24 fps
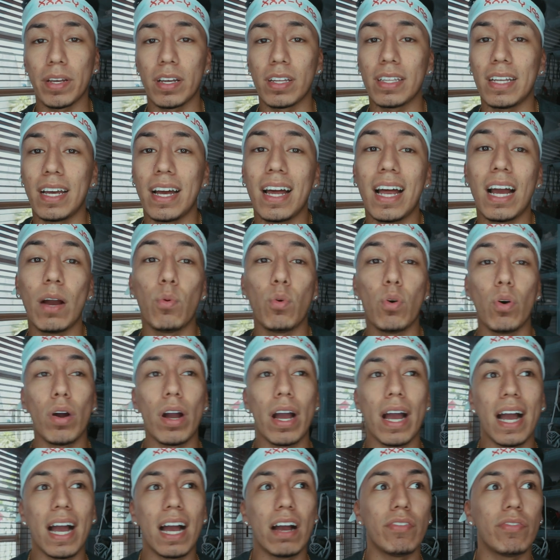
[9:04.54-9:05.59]
me on that. I will
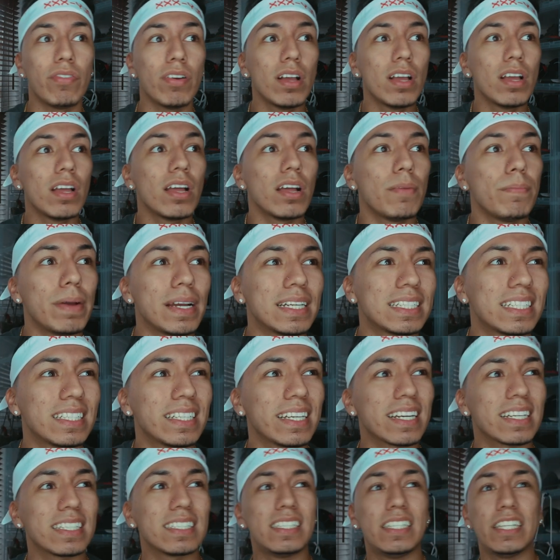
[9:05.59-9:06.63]
have
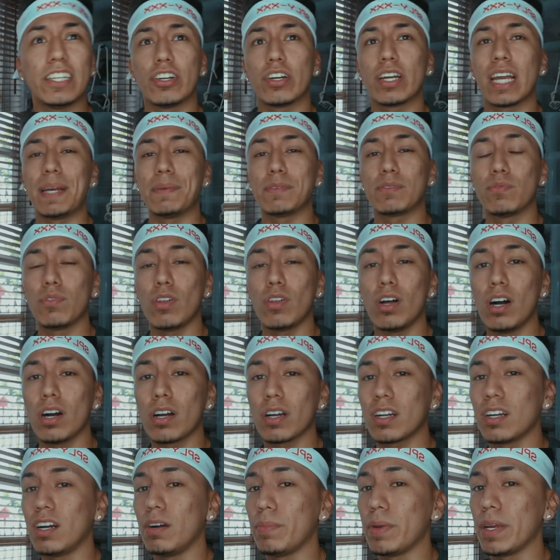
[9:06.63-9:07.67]
basically like a sneaker games vlog
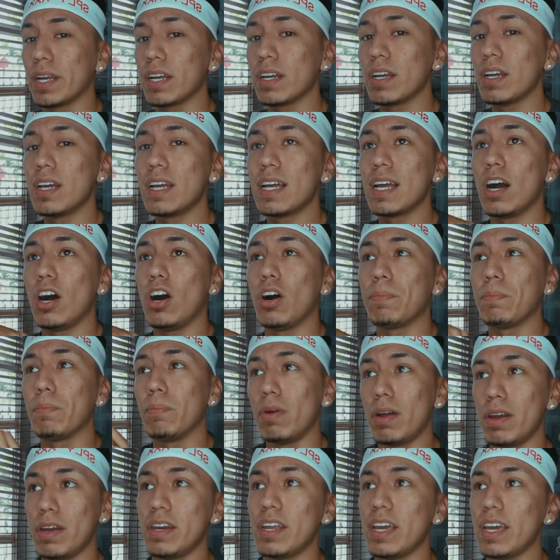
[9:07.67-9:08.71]
coming on
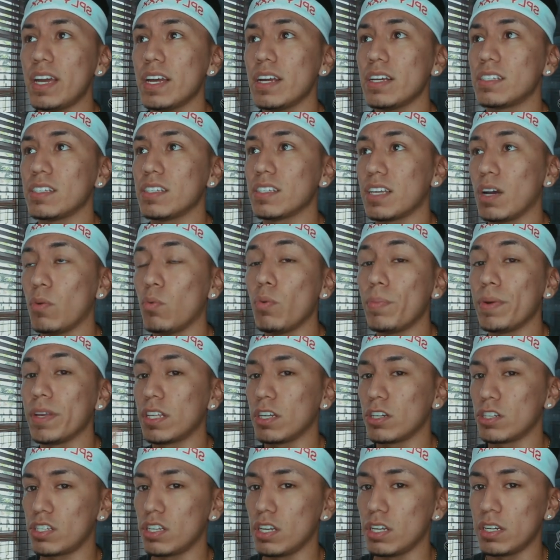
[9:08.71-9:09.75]
Monday since I will be
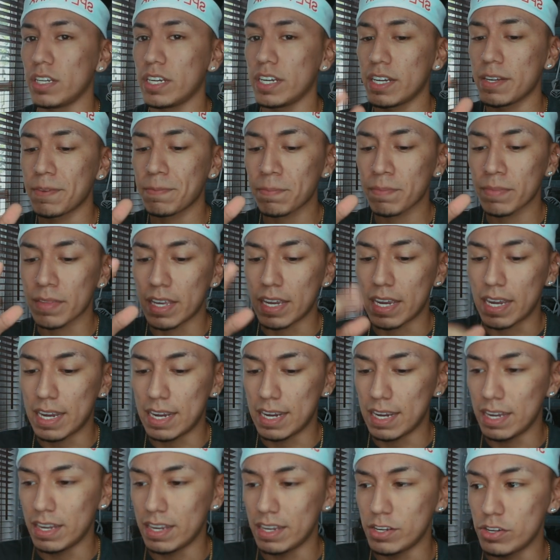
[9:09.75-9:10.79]
there Sunday
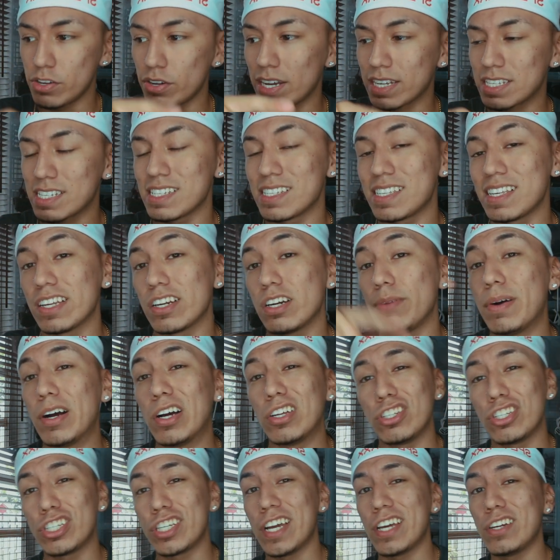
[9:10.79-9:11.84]
and you guys can see that on my
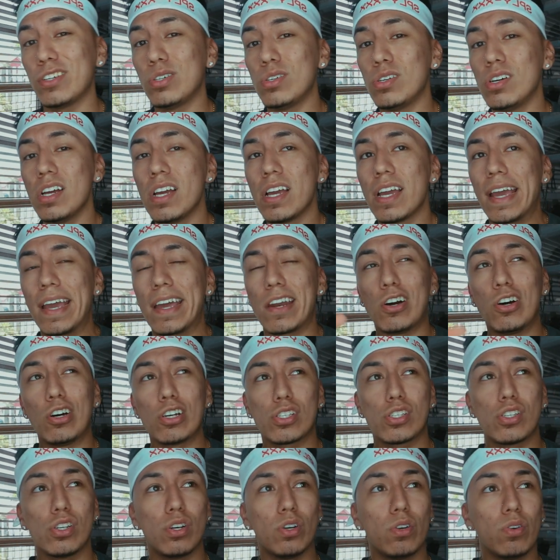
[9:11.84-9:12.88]
other channel and
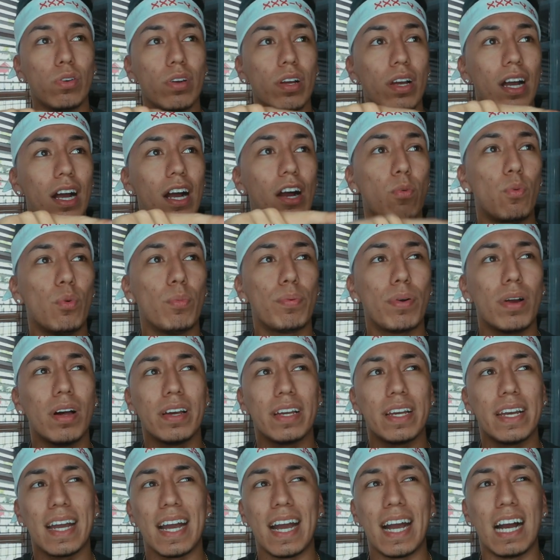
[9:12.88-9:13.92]
also I will
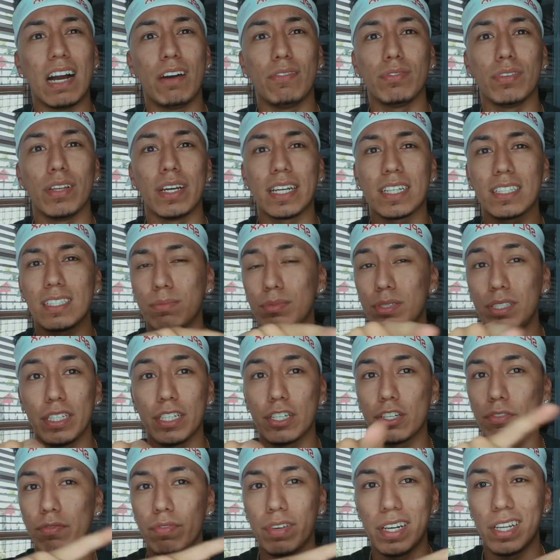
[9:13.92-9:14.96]
probably have like some
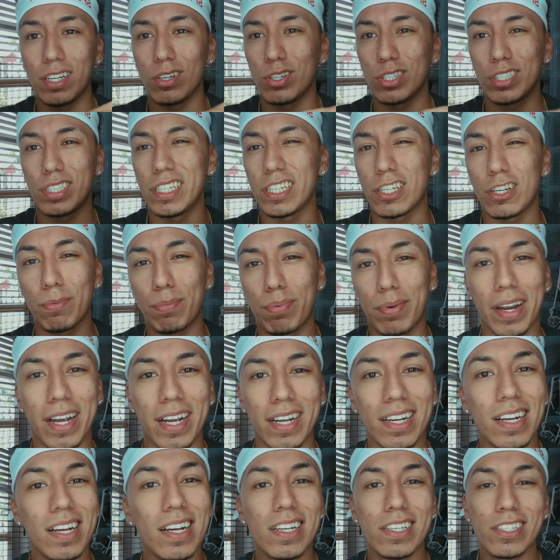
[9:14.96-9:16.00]
sneaker video or sneaker
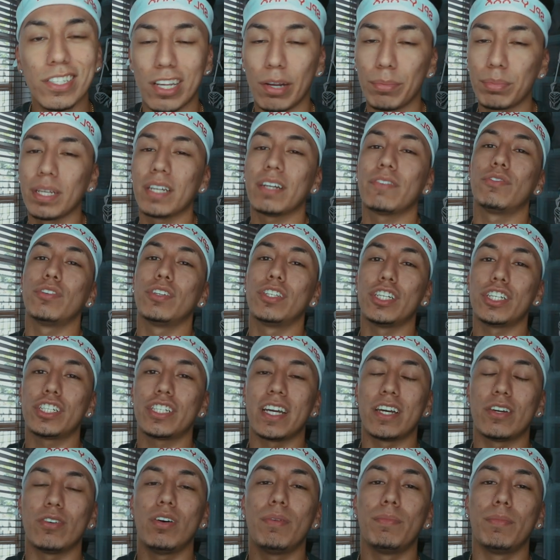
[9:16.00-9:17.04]
prank something for this
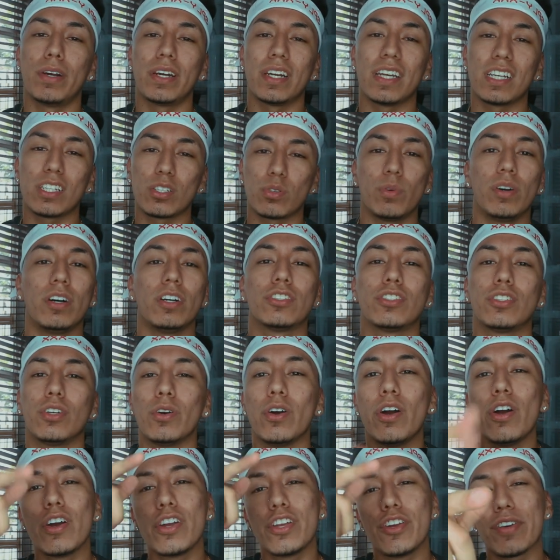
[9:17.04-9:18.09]
channel on Monday as well so
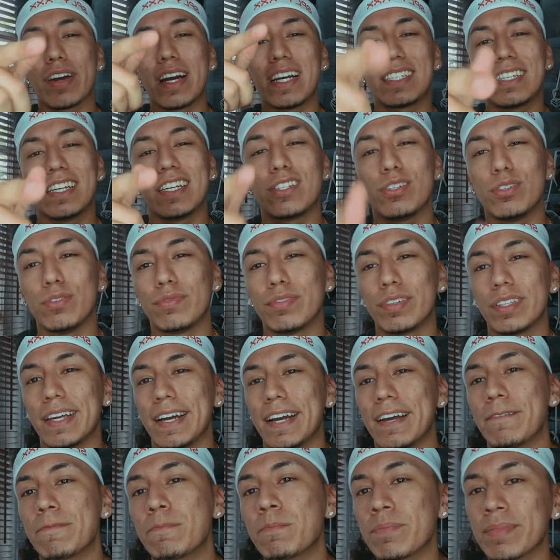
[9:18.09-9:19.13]
you guys stay tuned for
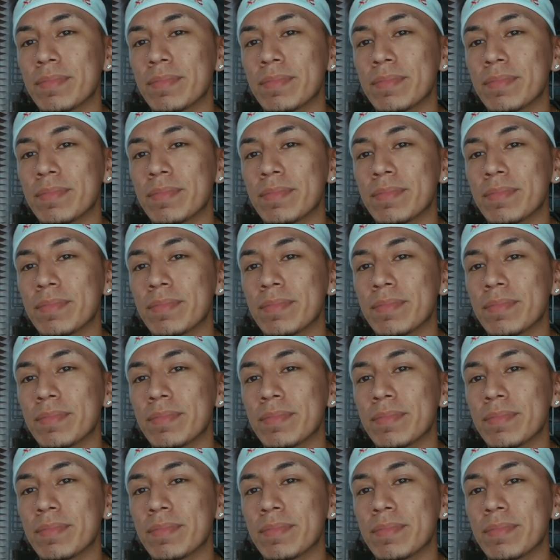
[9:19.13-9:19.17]
that